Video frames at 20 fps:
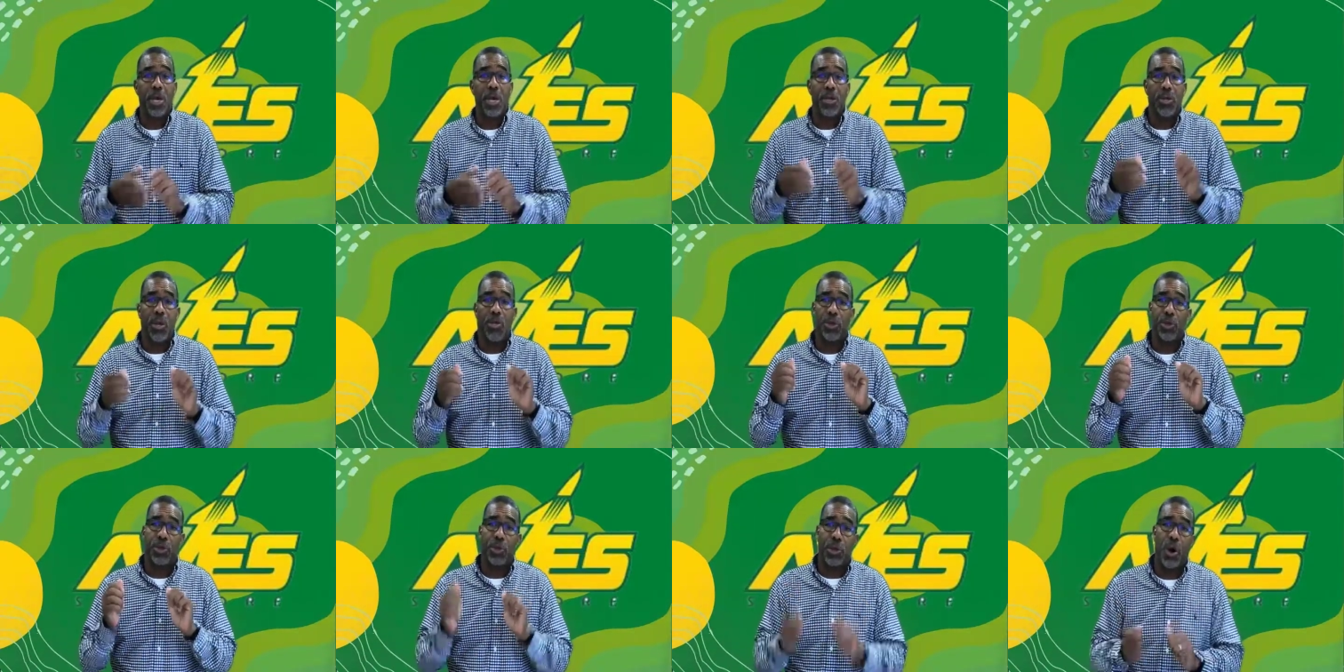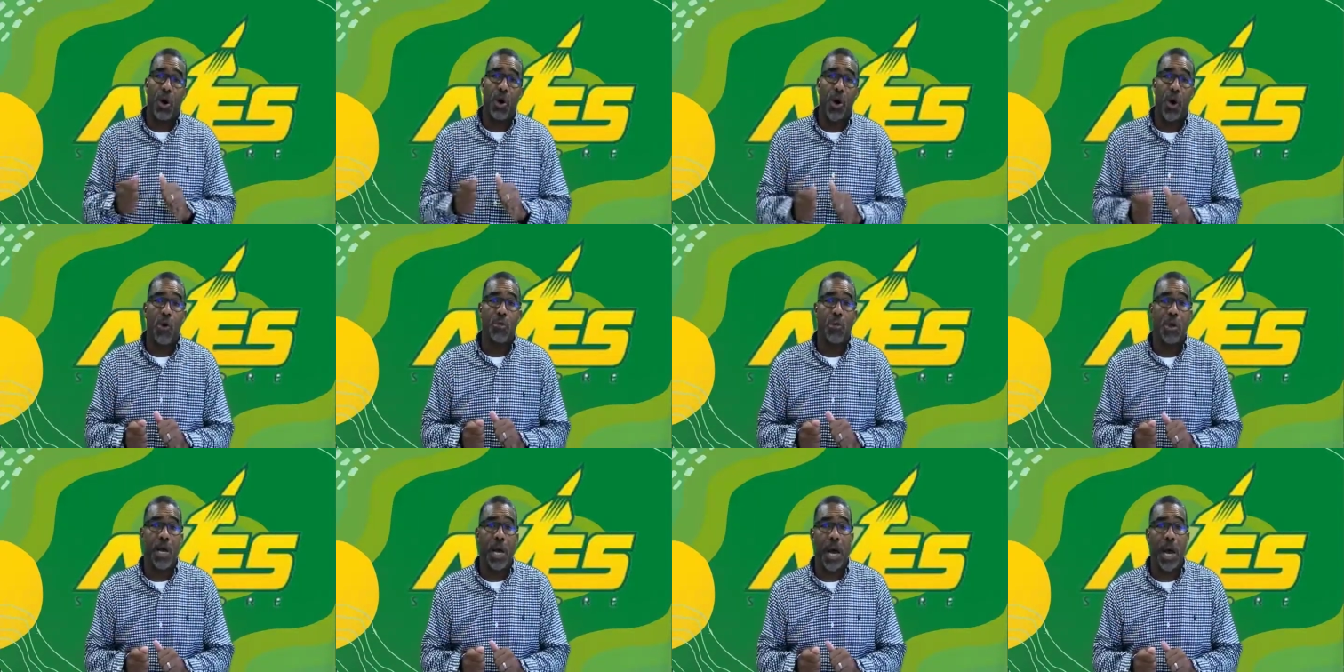So I want you to go
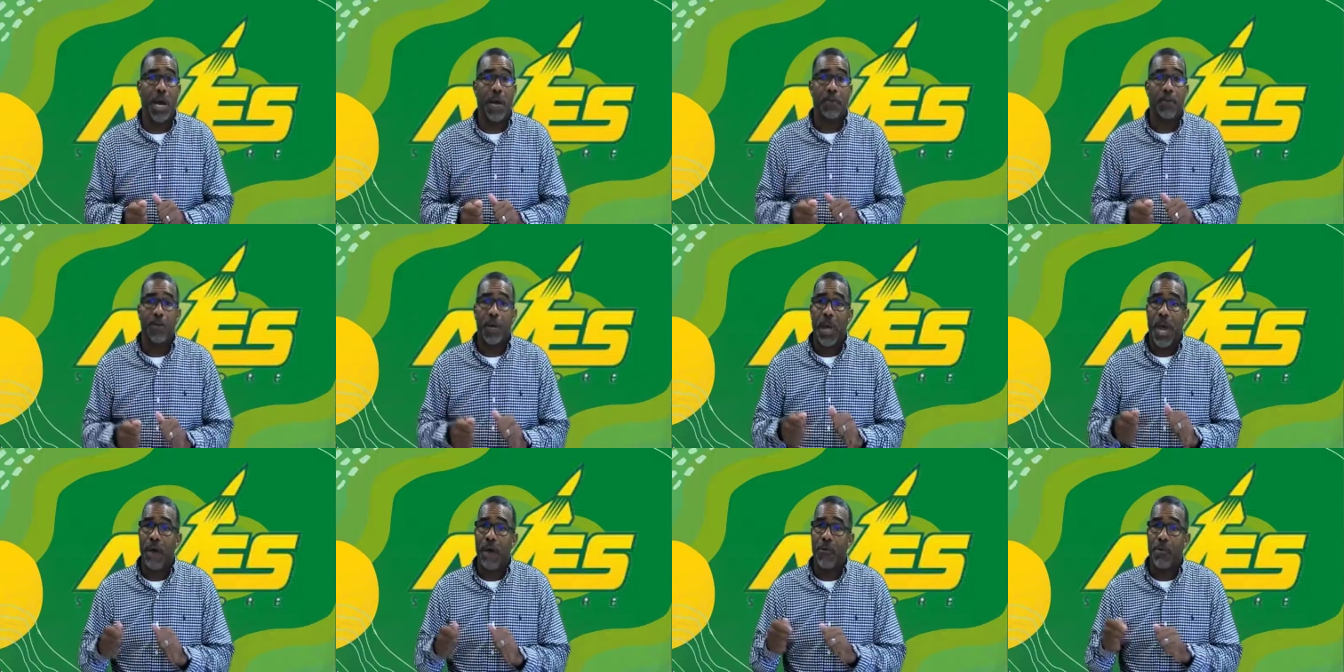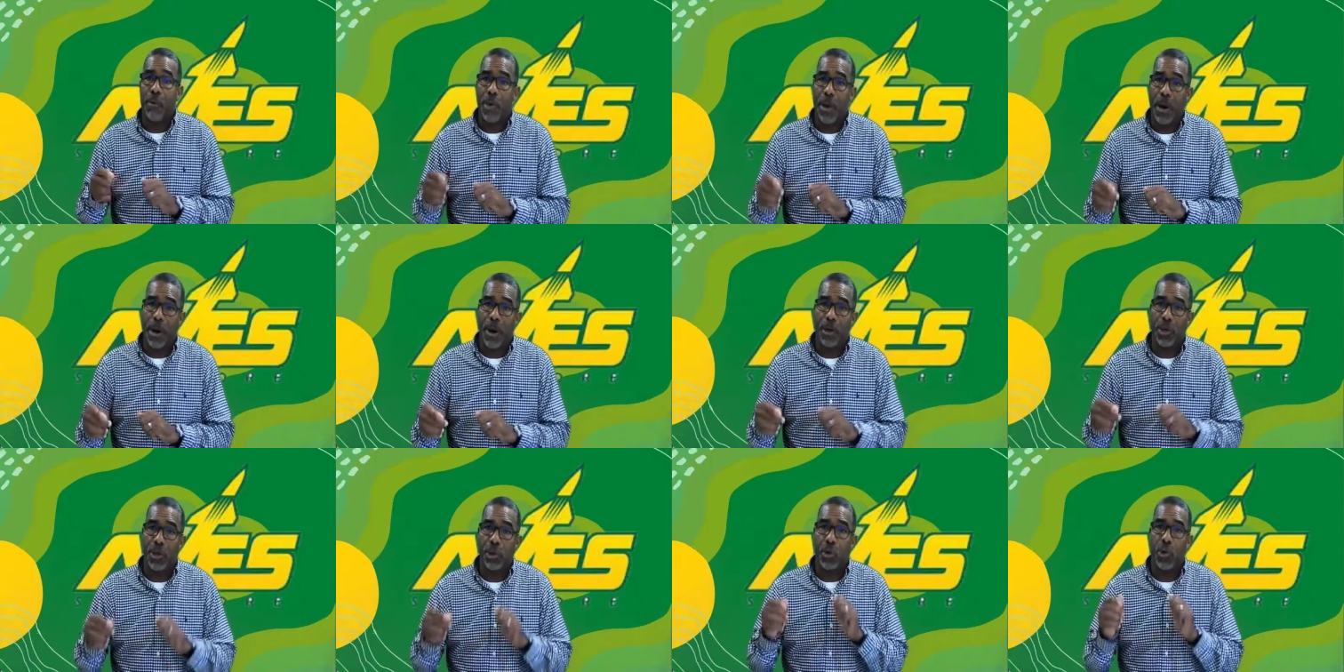home today, have your
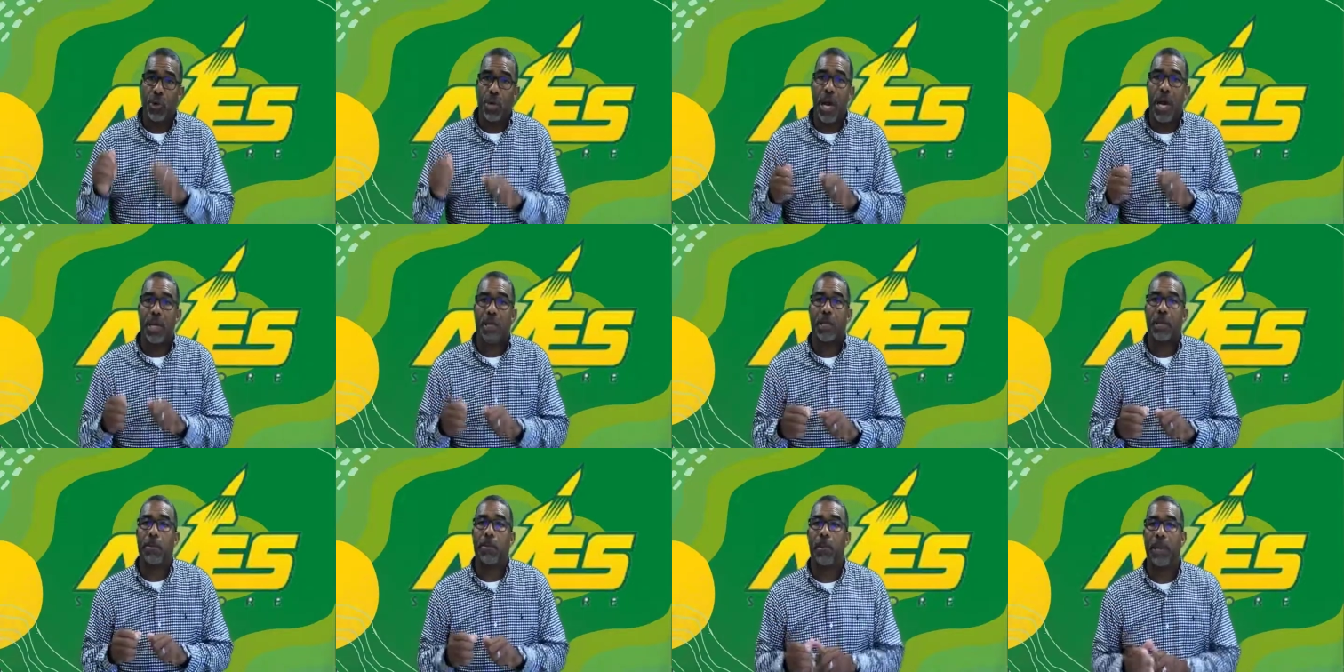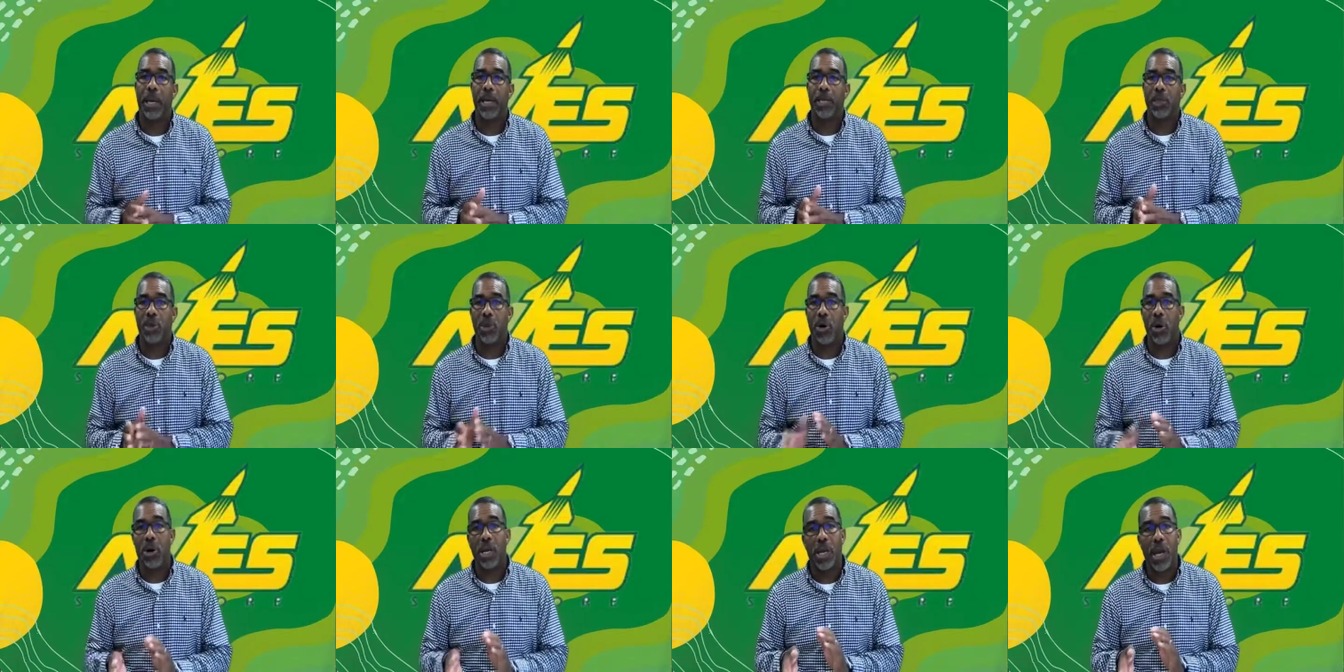parents create the Pledge
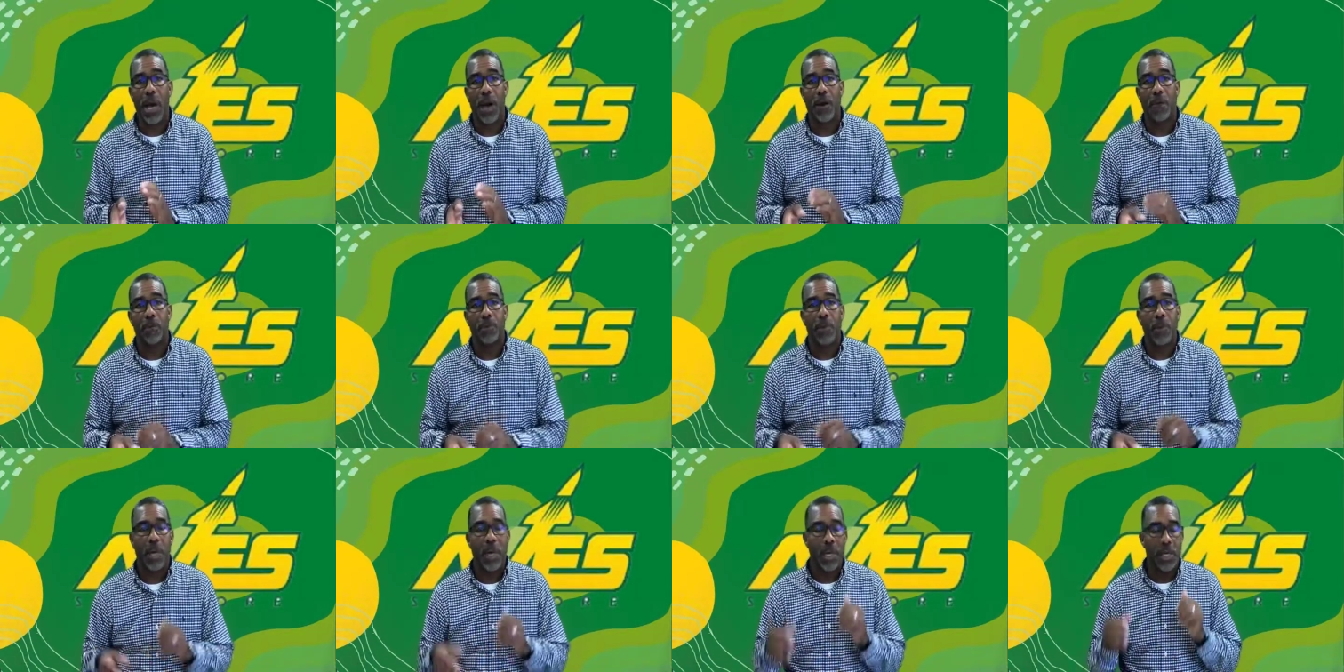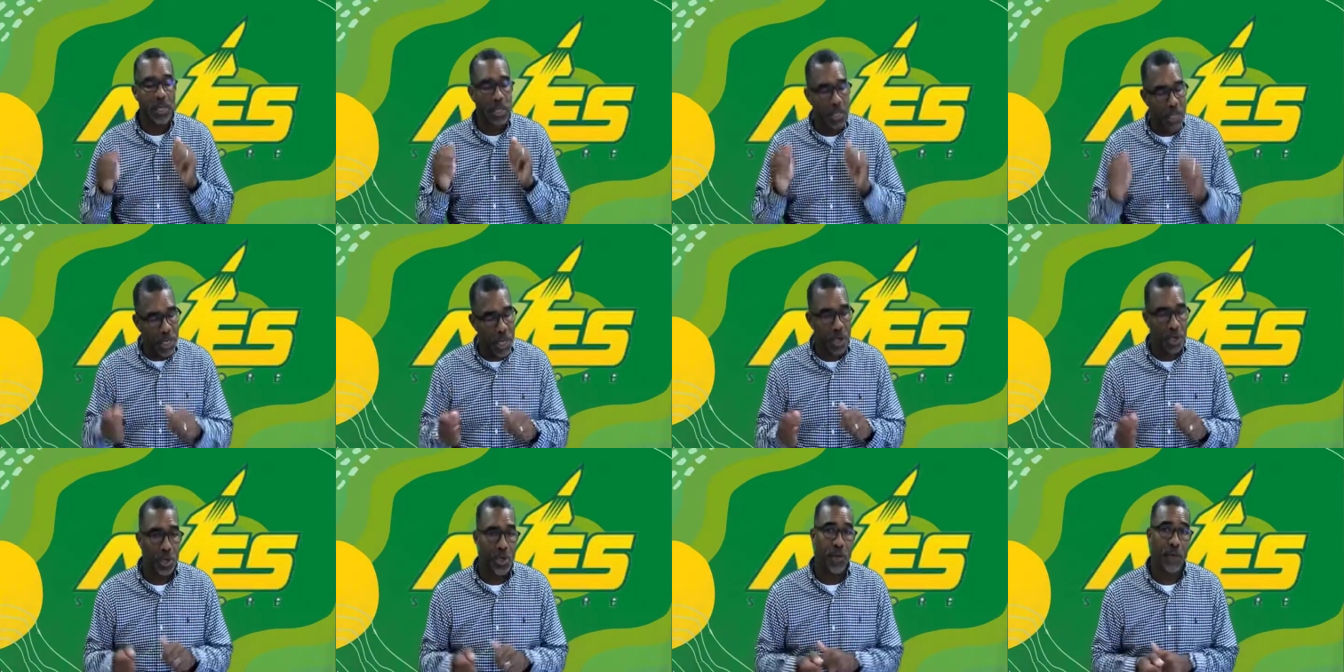Star account, and
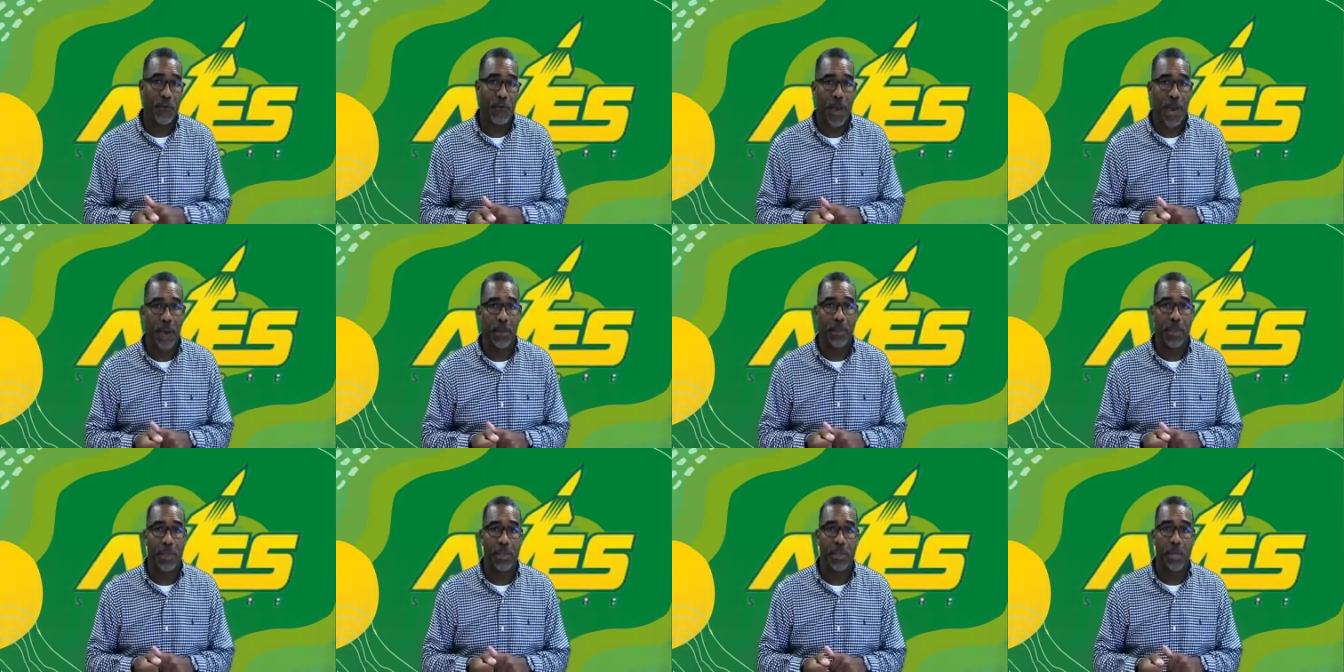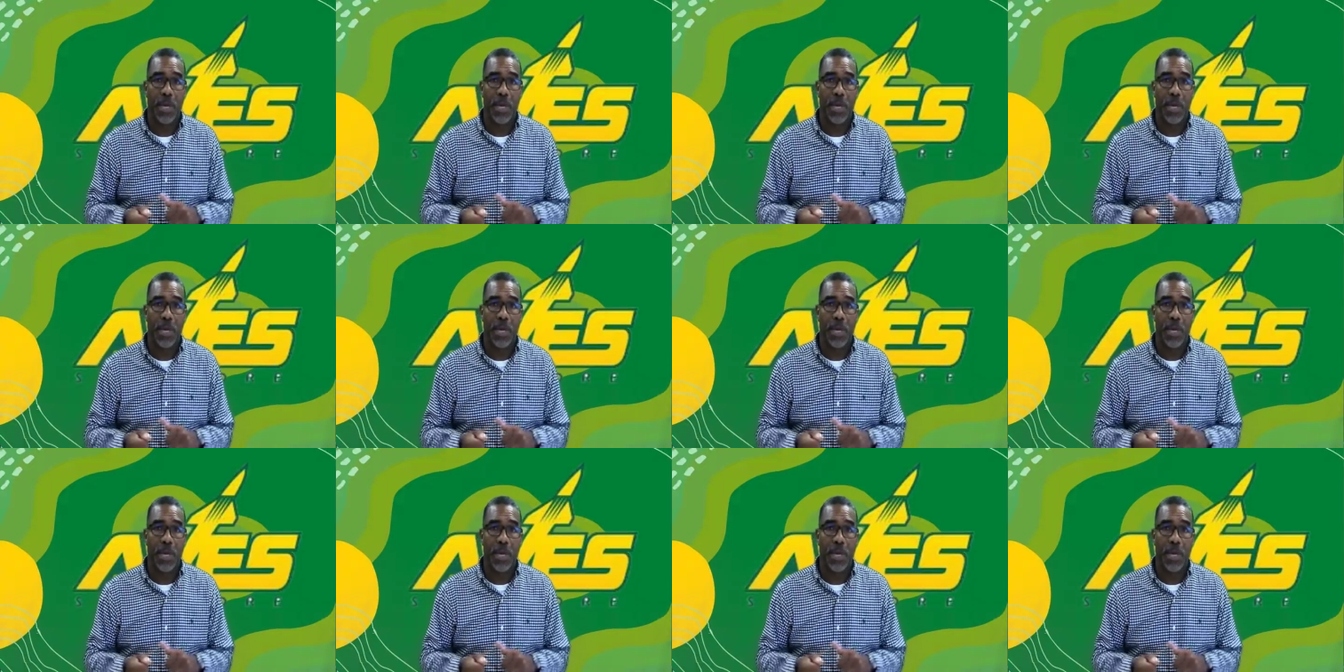send it to your families.